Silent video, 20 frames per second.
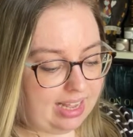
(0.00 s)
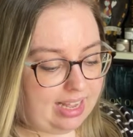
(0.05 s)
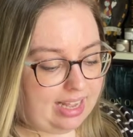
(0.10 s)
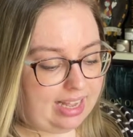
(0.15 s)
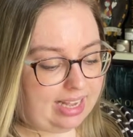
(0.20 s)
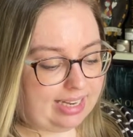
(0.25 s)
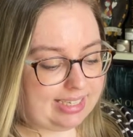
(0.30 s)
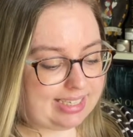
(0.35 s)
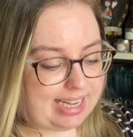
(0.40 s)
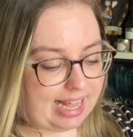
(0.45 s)

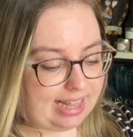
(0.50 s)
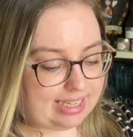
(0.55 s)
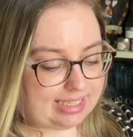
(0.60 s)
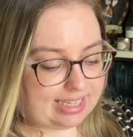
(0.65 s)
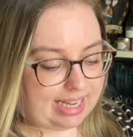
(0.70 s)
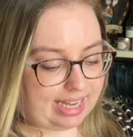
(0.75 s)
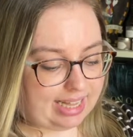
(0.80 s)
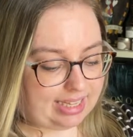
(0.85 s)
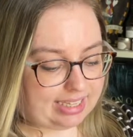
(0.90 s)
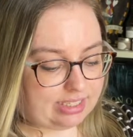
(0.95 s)
It's Ellis
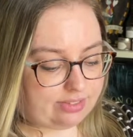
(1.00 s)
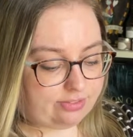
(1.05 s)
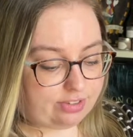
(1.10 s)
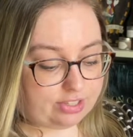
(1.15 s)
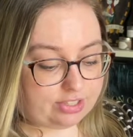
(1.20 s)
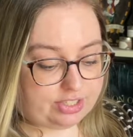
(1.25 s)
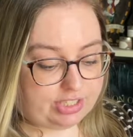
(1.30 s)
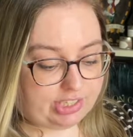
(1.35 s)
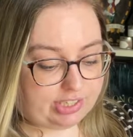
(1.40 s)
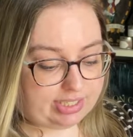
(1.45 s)
Haley's
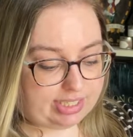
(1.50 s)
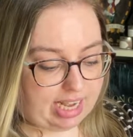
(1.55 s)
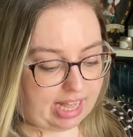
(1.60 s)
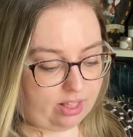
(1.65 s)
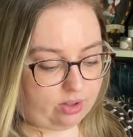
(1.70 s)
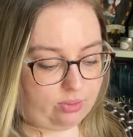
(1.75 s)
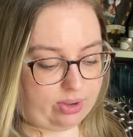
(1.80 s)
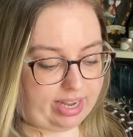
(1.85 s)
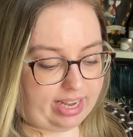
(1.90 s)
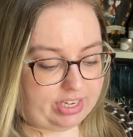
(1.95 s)
first year at
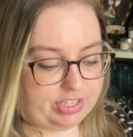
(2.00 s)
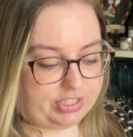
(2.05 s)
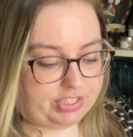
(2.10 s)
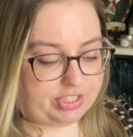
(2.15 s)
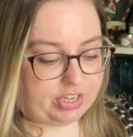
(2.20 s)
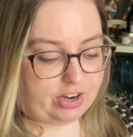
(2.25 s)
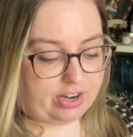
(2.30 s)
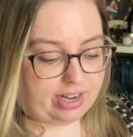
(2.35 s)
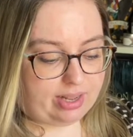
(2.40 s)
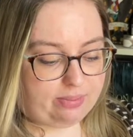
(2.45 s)
Dalloway, and she's
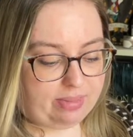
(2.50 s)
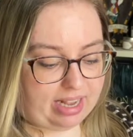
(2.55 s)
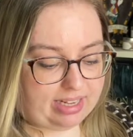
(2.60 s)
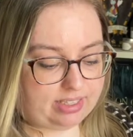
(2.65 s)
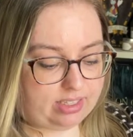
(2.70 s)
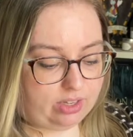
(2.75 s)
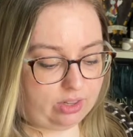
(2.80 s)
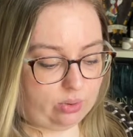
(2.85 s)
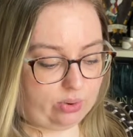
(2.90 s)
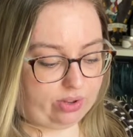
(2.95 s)
already
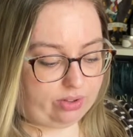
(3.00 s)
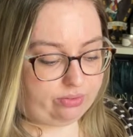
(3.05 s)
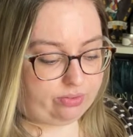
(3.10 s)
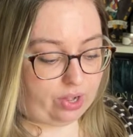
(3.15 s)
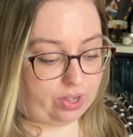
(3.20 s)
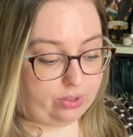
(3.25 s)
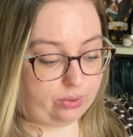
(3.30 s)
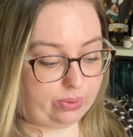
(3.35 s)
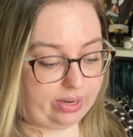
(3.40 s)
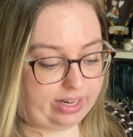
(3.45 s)
amassed a loyal
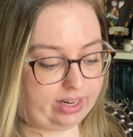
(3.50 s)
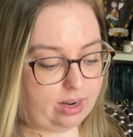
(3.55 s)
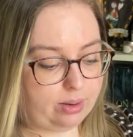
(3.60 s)
following.